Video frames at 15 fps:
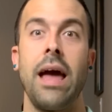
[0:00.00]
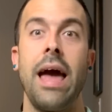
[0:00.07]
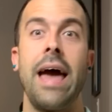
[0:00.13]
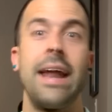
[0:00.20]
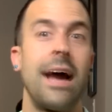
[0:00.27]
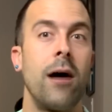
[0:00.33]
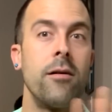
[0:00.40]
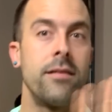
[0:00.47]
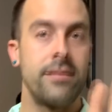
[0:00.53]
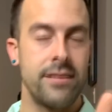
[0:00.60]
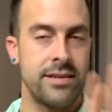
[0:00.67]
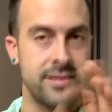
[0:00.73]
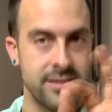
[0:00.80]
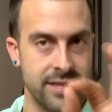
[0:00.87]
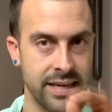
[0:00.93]
And I,
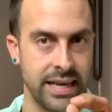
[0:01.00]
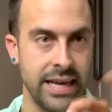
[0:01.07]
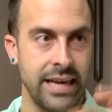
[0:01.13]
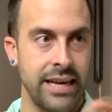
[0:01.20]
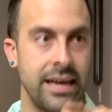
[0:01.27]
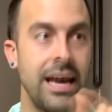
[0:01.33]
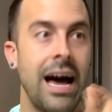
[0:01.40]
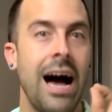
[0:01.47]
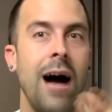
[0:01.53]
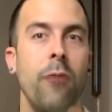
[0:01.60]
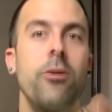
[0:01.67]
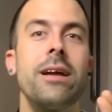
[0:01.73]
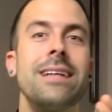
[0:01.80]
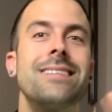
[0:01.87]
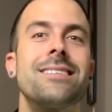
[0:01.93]
this is the key. I
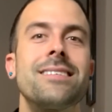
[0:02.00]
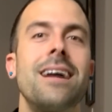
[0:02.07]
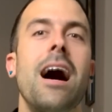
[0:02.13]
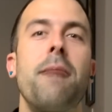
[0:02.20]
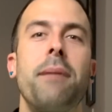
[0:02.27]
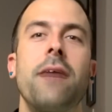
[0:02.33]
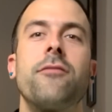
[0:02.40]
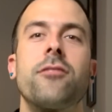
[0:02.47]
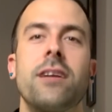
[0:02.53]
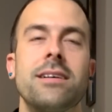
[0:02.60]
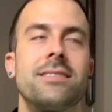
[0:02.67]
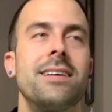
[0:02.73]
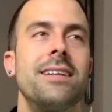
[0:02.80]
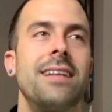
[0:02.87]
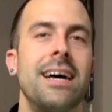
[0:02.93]
wouldn't stop after I
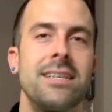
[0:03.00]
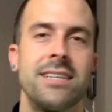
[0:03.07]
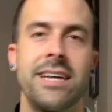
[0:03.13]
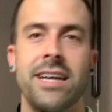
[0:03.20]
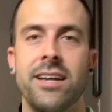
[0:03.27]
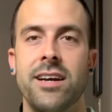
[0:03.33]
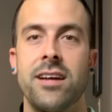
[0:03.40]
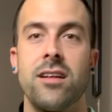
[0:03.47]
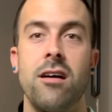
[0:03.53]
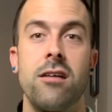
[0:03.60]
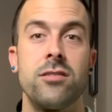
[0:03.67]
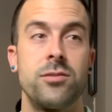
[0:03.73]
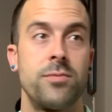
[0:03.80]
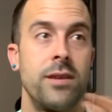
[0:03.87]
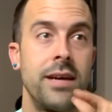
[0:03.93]
said that to get an
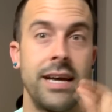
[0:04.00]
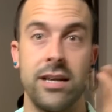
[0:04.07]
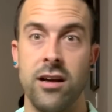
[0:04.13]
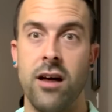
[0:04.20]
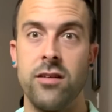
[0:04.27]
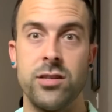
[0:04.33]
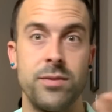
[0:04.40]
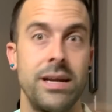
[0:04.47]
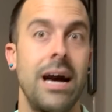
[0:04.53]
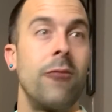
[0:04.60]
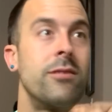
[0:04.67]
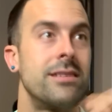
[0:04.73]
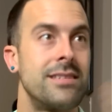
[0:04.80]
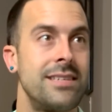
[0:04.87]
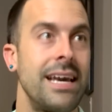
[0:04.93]
acknowledge, acknowledgement. I
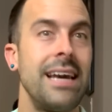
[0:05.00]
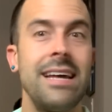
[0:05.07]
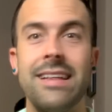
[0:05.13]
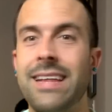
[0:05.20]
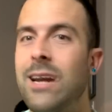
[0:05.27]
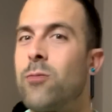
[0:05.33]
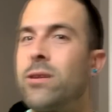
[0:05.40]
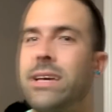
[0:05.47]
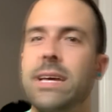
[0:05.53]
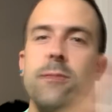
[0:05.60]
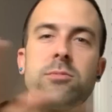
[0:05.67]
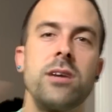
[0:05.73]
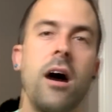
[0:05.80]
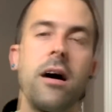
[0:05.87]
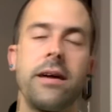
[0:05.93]
would say it and then I would keep
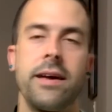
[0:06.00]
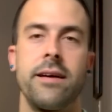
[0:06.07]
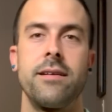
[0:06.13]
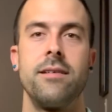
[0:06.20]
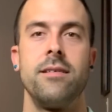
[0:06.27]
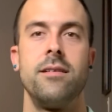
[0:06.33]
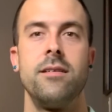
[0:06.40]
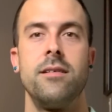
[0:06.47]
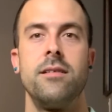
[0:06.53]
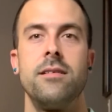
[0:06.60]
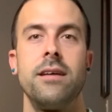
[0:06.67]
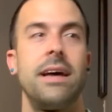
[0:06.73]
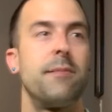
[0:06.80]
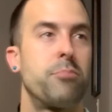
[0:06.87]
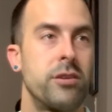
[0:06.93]
talking
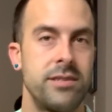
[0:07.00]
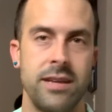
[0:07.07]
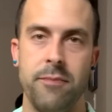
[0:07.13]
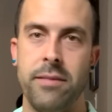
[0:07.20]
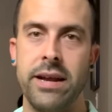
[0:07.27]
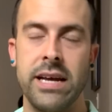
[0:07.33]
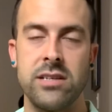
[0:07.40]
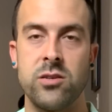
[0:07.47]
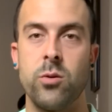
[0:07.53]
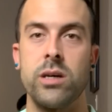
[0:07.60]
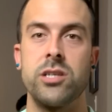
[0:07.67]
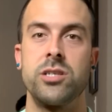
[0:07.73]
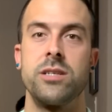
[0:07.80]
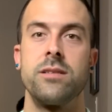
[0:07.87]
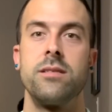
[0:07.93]
and present my next
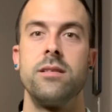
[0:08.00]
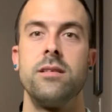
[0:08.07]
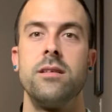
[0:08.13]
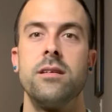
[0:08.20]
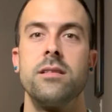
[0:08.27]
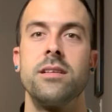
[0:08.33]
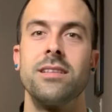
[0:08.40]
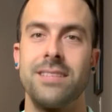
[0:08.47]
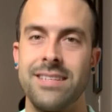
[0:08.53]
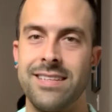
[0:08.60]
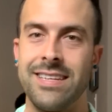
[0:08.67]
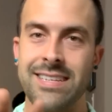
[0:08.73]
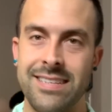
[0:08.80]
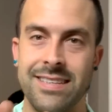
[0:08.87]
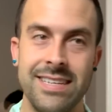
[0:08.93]
question.
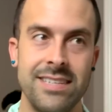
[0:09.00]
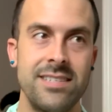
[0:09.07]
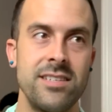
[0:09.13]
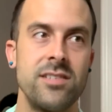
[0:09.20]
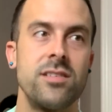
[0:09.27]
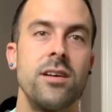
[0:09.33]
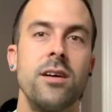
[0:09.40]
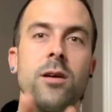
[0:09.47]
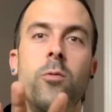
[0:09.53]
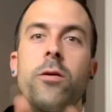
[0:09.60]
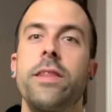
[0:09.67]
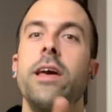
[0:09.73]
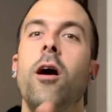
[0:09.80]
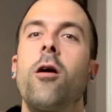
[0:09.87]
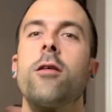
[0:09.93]
This, this is where
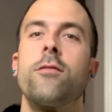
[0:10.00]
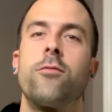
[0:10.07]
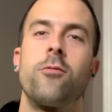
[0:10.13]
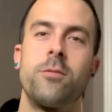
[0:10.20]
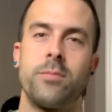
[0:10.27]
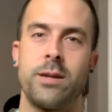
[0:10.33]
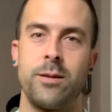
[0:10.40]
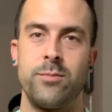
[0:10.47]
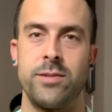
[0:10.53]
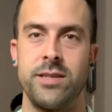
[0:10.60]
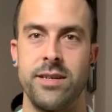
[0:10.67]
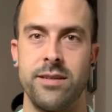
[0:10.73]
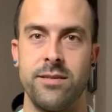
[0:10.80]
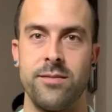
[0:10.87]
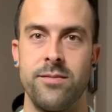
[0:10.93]
the art form comes
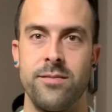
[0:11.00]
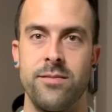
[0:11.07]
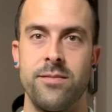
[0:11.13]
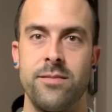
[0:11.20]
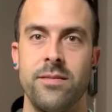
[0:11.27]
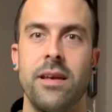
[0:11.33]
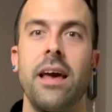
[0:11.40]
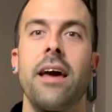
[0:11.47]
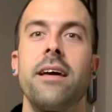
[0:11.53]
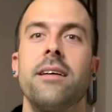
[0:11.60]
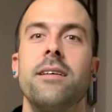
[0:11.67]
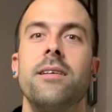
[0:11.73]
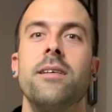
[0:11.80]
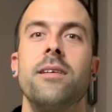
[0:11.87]
in. Okay?